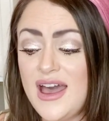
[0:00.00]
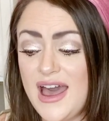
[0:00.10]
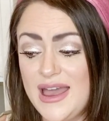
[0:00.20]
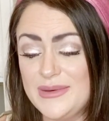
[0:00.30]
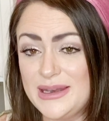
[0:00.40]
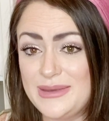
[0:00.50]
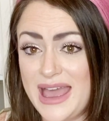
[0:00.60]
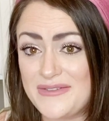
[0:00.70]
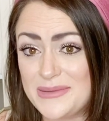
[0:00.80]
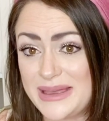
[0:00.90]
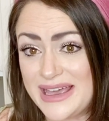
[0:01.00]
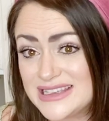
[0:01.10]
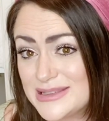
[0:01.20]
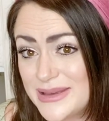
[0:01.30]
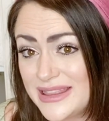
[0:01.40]
I'm going to be having my
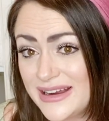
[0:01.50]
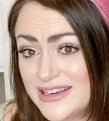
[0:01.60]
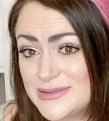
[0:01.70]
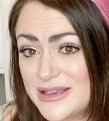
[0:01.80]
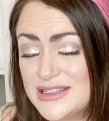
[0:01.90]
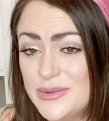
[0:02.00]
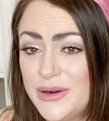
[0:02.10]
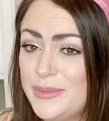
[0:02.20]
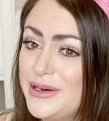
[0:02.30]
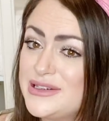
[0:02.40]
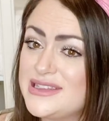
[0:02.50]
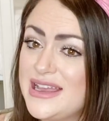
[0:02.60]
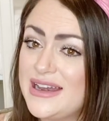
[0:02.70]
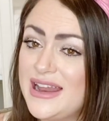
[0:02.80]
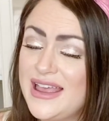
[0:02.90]
husband there as my support
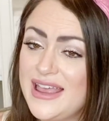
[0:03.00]
person.